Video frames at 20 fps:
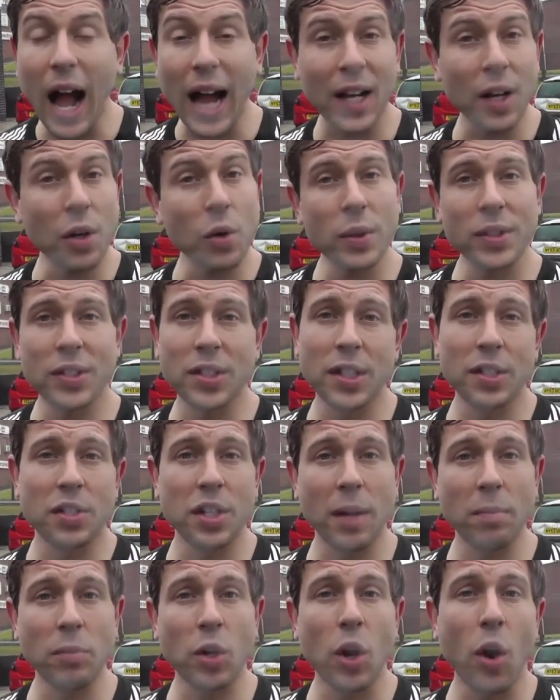I can go into the
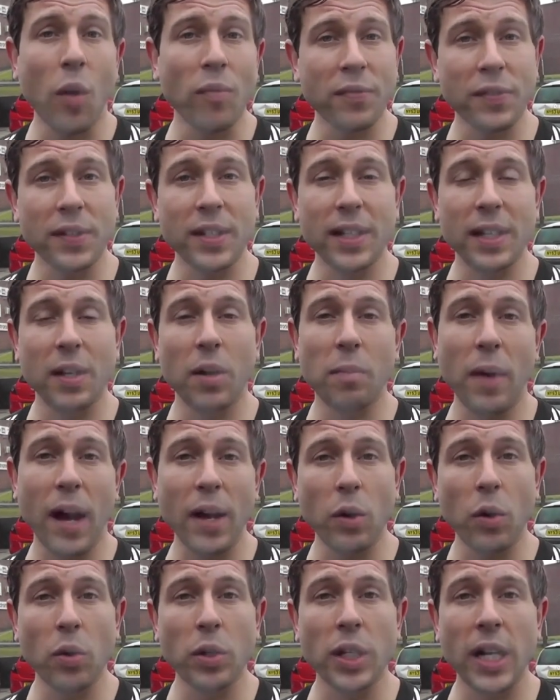gym confidently on
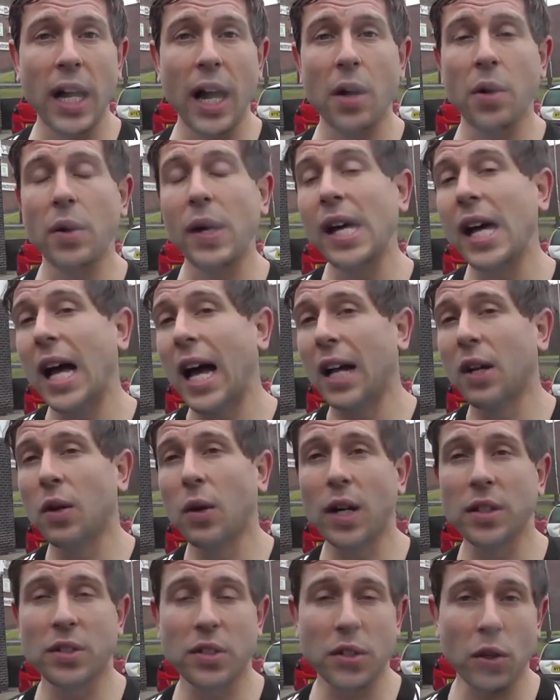my own now. I know
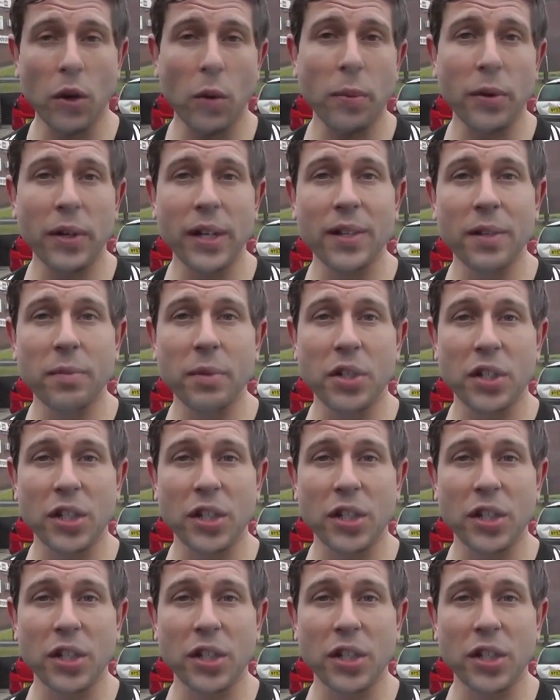how to operate the